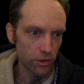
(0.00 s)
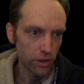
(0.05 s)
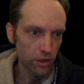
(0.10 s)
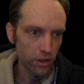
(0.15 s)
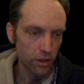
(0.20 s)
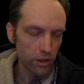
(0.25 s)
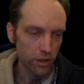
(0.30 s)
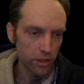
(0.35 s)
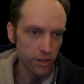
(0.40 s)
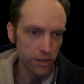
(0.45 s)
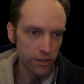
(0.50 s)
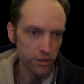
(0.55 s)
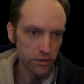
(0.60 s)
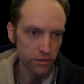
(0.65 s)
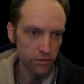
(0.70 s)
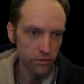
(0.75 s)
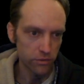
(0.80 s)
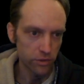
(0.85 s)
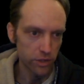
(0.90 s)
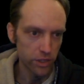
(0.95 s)
uh, ease
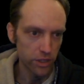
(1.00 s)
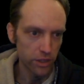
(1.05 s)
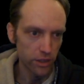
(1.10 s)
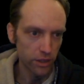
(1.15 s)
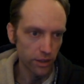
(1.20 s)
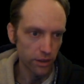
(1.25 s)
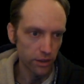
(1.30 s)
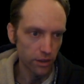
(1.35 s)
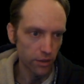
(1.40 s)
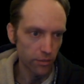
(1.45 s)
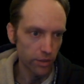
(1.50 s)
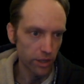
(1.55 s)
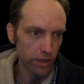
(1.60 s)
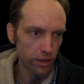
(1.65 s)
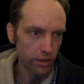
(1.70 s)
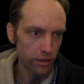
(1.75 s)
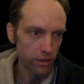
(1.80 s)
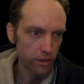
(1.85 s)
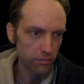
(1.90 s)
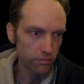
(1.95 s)
of reading, I, I made it